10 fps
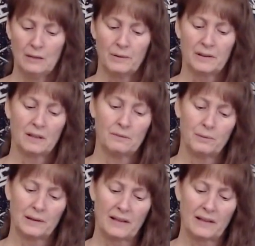But
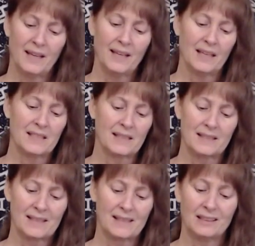the thing is, this
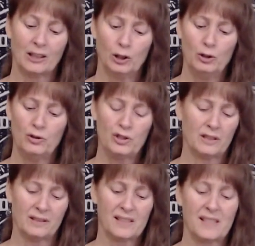is an
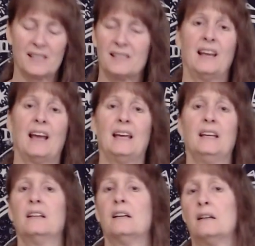illusion. This is the
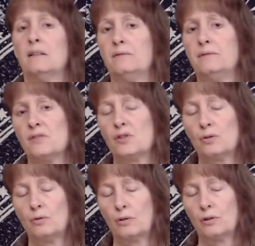Eight of
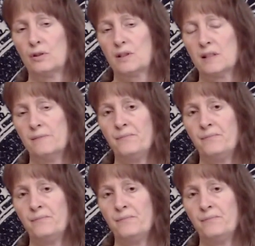Swords.